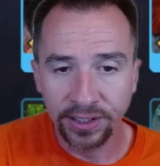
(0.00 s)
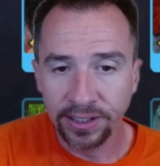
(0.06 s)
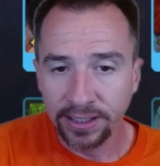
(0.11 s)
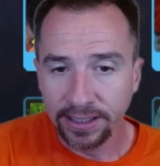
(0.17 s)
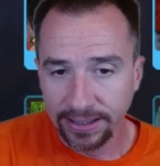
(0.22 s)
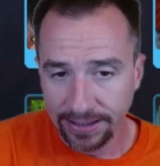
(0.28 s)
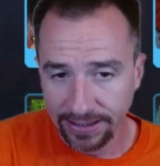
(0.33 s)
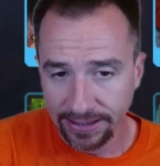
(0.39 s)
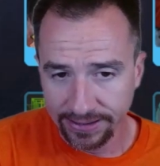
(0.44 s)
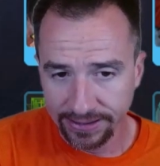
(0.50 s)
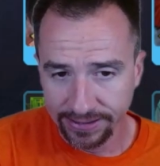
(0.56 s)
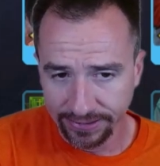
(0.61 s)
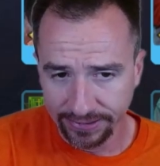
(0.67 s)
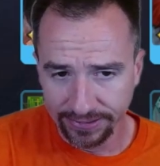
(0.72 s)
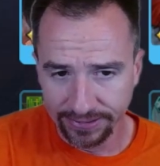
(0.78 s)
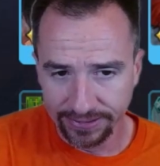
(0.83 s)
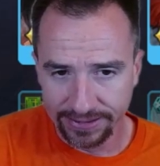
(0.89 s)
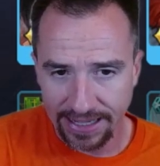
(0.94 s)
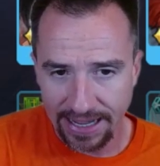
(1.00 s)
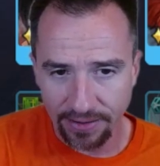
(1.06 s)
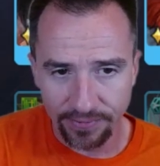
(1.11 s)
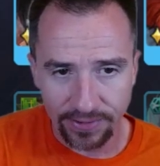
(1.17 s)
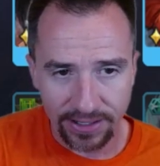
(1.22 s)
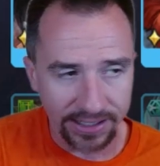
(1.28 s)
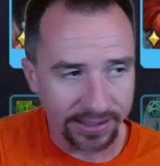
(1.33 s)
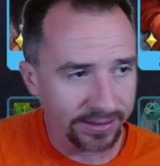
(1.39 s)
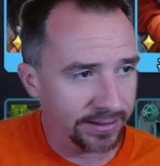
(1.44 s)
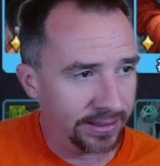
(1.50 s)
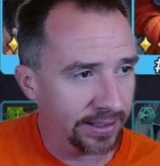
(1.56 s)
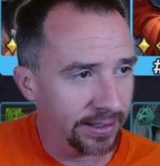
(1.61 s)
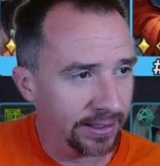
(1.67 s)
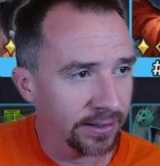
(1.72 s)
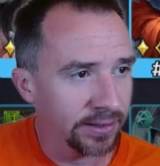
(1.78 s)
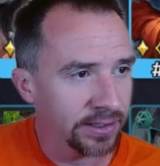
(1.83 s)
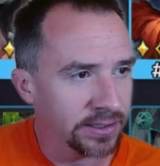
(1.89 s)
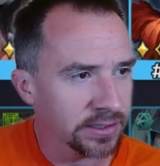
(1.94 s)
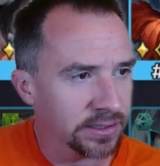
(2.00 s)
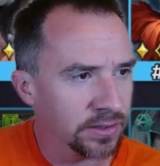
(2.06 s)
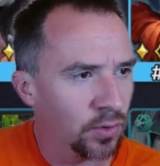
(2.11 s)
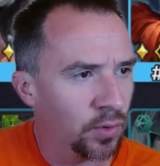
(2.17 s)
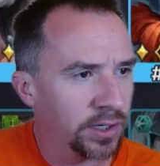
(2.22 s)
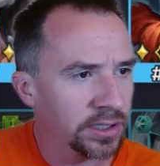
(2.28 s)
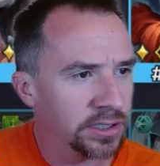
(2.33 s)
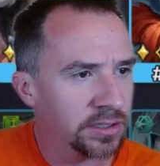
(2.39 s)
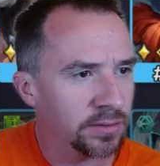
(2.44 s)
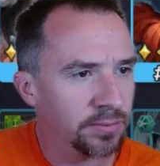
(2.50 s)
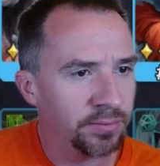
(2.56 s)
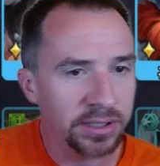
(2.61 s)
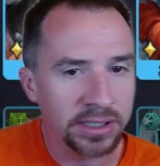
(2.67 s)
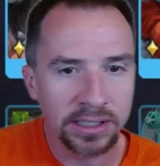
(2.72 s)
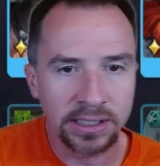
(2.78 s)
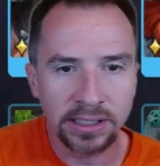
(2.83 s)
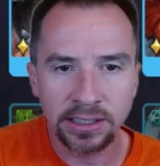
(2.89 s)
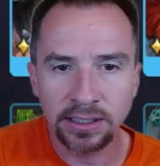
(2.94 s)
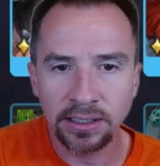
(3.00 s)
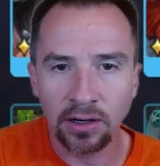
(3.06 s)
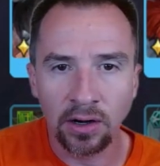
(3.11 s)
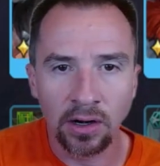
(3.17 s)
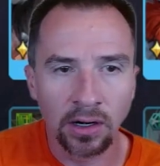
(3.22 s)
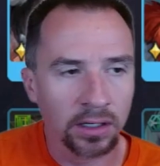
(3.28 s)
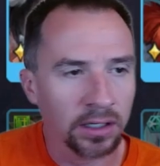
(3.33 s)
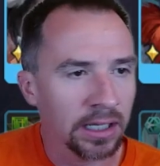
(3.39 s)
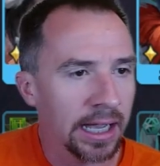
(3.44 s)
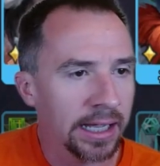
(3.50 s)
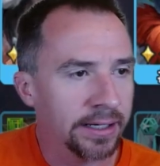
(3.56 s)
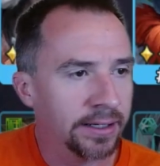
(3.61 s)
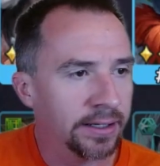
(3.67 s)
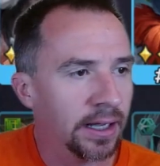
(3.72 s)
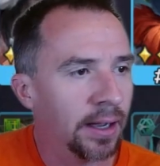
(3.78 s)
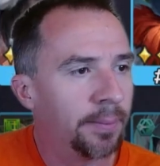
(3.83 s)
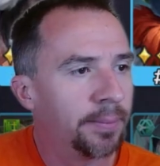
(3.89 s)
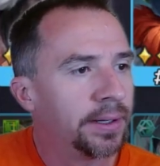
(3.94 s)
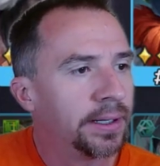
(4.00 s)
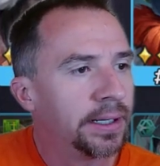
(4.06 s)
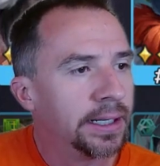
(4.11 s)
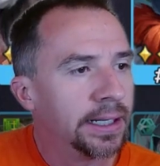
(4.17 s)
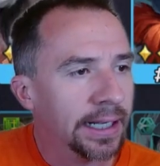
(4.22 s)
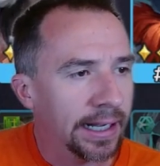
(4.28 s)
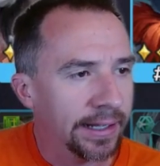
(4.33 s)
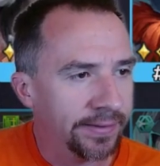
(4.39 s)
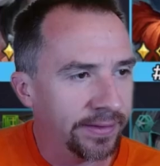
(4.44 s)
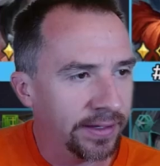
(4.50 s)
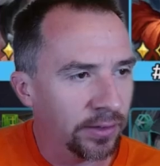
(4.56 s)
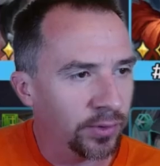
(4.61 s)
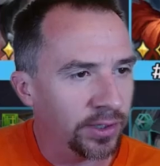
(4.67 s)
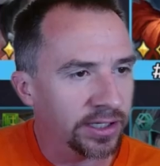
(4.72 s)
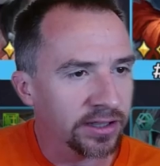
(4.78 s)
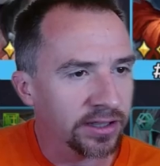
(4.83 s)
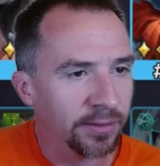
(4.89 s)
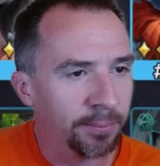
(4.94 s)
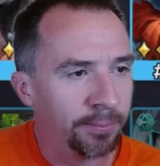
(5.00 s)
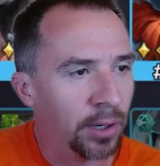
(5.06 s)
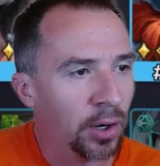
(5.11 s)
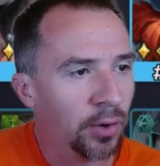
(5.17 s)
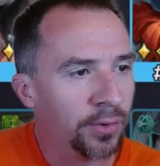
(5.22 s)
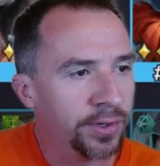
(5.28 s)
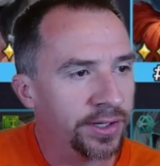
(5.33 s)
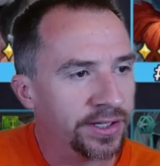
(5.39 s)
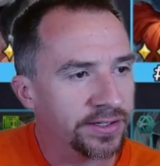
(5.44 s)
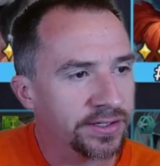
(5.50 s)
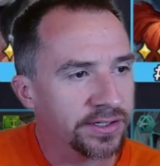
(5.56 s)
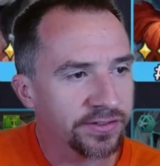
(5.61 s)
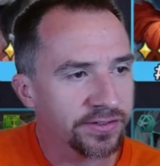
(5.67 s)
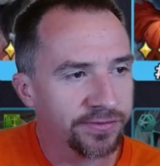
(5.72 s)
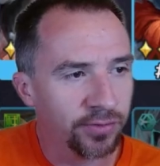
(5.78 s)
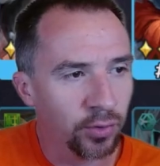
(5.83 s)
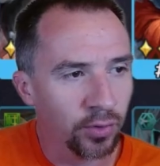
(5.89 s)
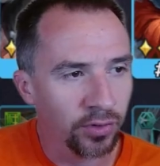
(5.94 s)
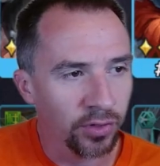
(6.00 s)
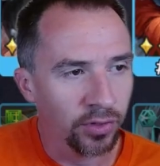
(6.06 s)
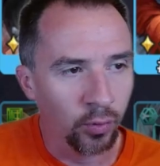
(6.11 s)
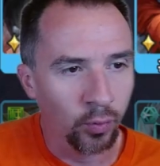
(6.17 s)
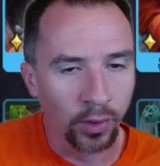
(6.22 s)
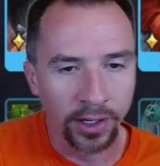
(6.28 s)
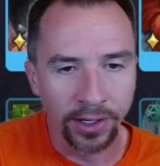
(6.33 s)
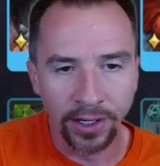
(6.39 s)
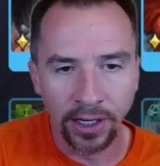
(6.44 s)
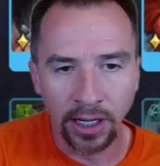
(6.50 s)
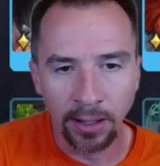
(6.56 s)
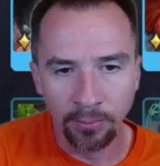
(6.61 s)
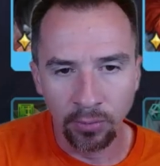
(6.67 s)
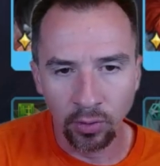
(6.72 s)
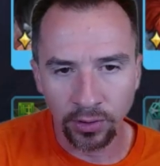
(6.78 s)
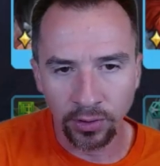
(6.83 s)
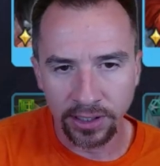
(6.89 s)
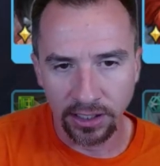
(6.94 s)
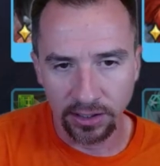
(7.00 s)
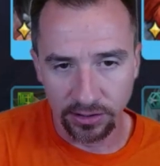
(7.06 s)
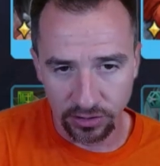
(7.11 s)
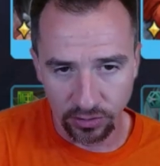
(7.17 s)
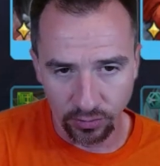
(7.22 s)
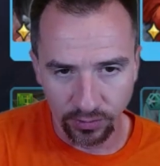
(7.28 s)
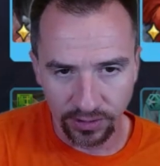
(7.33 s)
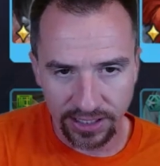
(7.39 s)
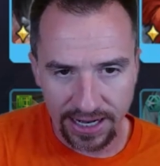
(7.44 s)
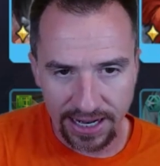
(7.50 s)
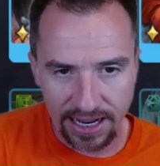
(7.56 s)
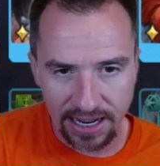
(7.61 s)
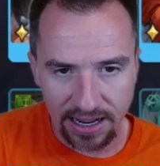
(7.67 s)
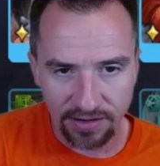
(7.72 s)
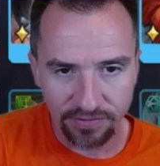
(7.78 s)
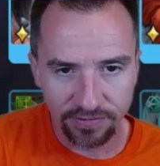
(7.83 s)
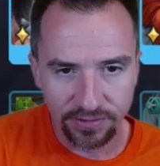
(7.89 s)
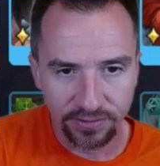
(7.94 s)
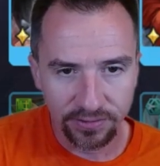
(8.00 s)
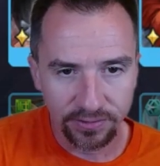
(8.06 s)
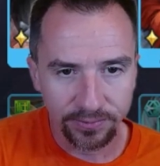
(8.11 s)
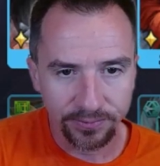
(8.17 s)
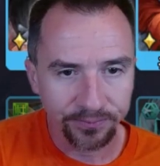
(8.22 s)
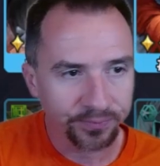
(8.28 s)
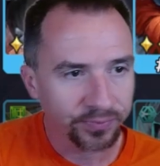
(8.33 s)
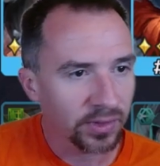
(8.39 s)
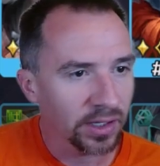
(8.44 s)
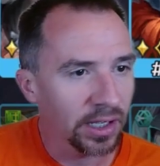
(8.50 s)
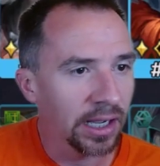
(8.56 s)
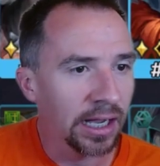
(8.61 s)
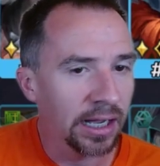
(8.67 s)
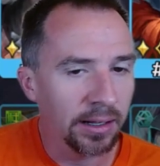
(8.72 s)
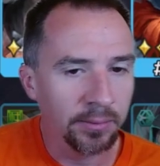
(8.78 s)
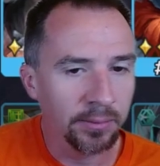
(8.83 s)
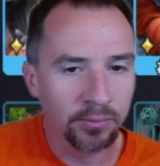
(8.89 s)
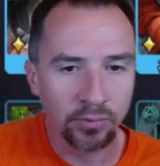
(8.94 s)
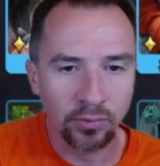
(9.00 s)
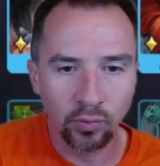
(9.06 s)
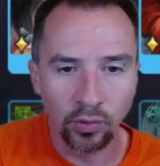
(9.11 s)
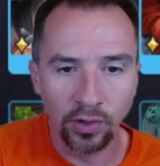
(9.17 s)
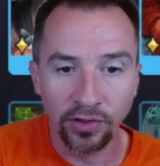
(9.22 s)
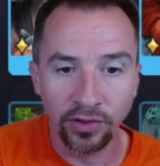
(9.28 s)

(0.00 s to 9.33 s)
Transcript: And I think that right there is going to be our lineup. And then we get the bonus for the one Umbral character we have with